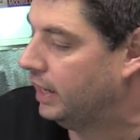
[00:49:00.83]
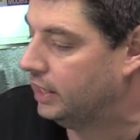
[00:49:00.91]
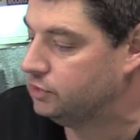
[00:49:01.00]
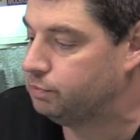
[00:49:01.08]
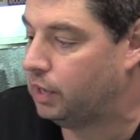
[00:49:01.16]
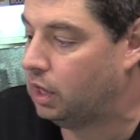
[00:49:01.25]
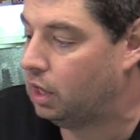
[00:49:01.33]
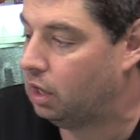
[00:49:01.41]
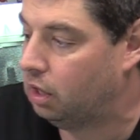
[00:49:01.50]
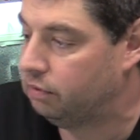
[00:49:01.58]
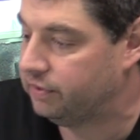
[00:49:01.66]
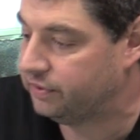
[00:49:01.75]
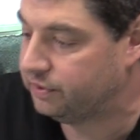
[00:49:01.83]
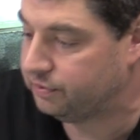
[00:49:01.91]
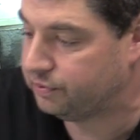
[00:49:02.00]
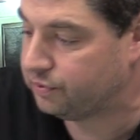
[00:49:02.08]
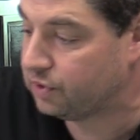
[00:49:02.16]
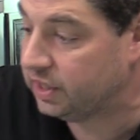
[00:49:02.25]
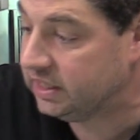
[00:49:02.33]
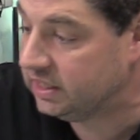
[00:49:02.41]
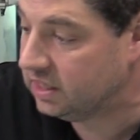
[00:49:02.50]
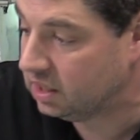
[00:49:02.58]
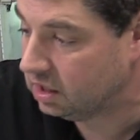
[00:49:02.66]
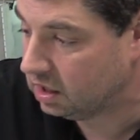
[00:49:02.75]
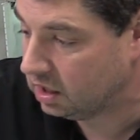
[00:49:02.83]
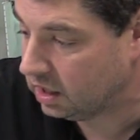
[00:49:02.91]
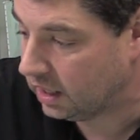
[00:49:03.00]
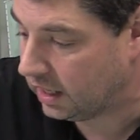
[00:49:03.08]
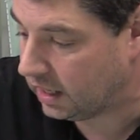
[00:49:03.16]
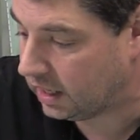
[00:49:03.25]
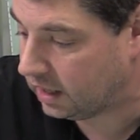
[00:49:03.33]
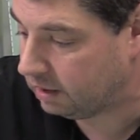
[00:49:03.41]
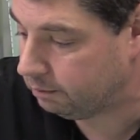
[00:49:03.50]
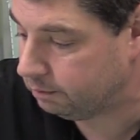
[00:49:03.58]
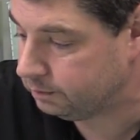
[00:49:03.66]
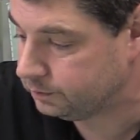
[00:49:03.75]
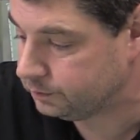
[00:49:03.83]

as part of the free um,